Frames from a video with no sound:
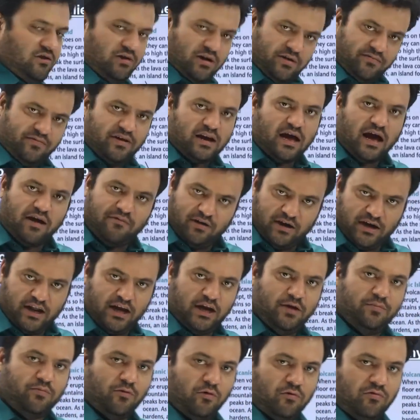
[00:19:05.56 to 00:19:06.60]
we'll have a
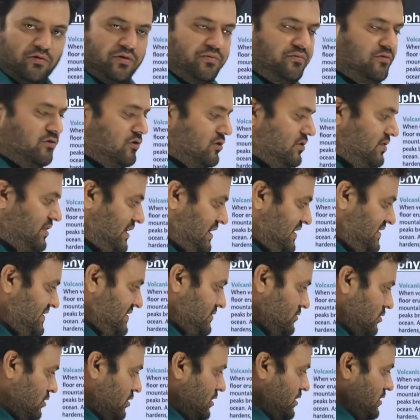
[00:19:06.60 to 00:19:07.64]
deep overview on these
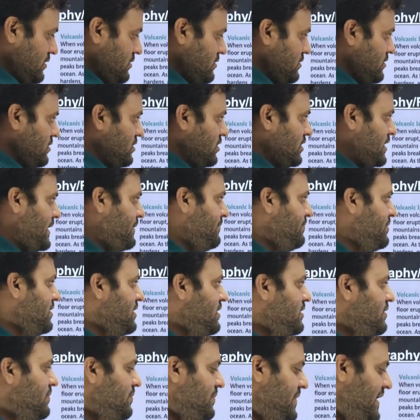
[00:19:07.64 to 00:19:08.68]
all. Okay,
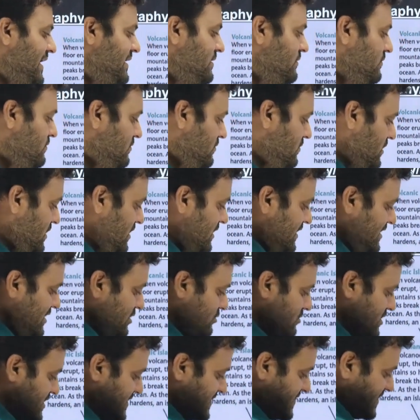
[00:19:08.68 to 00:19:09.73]
then here you
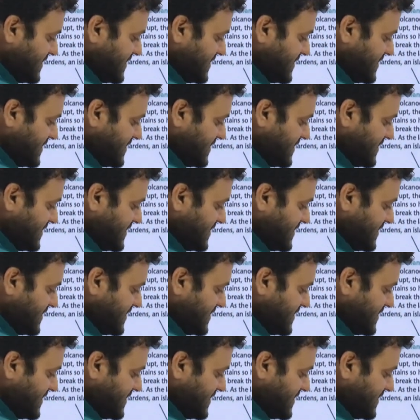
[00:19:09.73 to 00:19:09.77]
can see